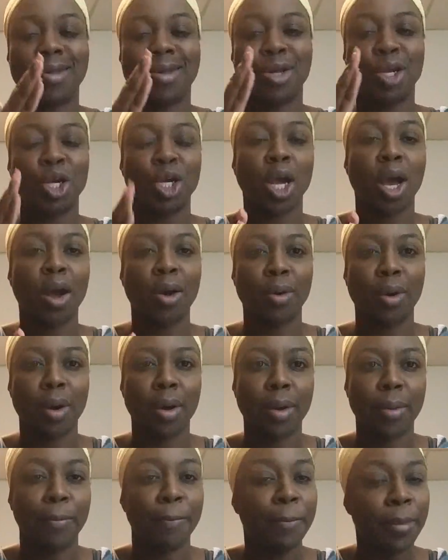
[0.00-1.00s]

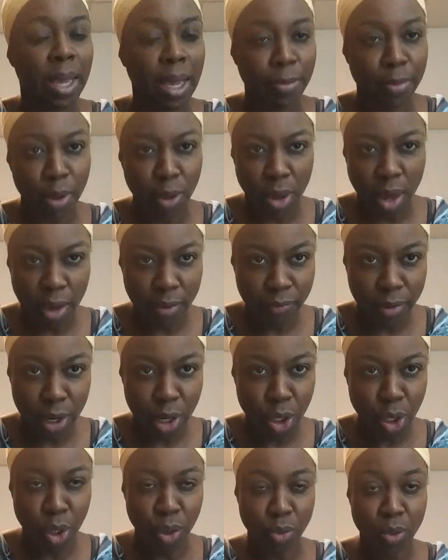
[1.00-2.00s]
chakra. Maybe you have an
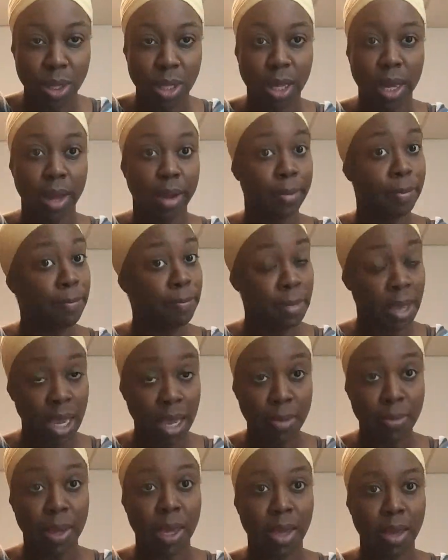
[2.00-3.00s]
issue with that.
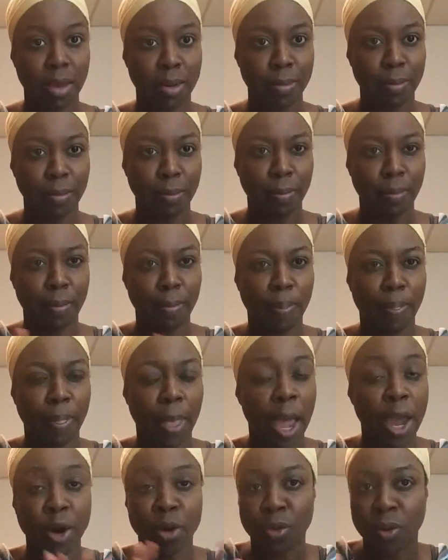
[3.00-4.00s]
Maybe.
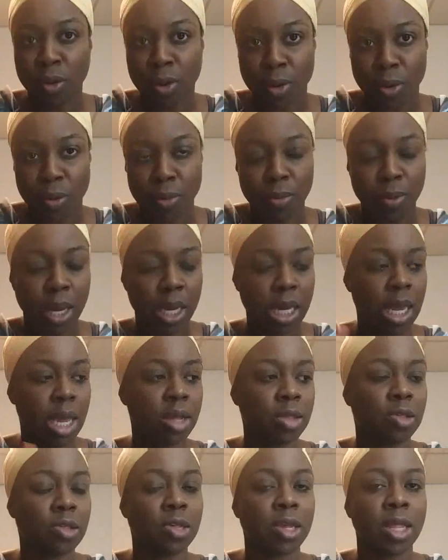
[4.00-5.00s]
I don't know. I
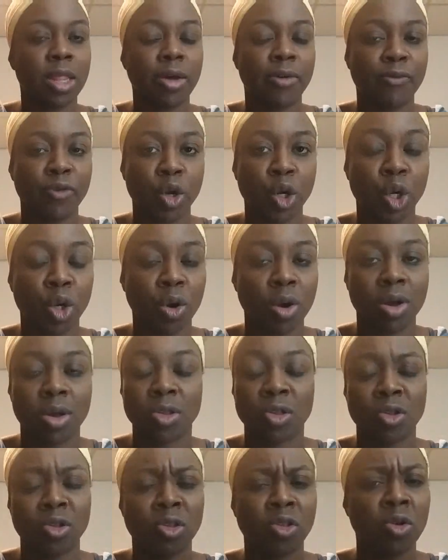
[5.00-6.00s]
can't say that for sure
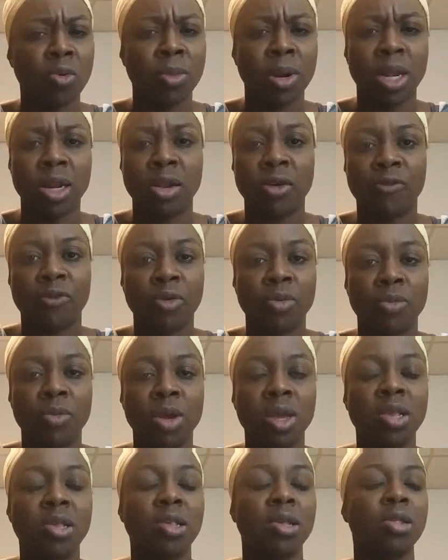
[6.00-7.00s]
because there's so many different
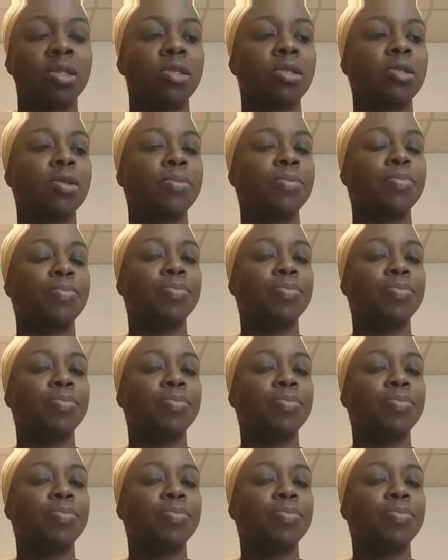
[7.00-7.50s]
reasons.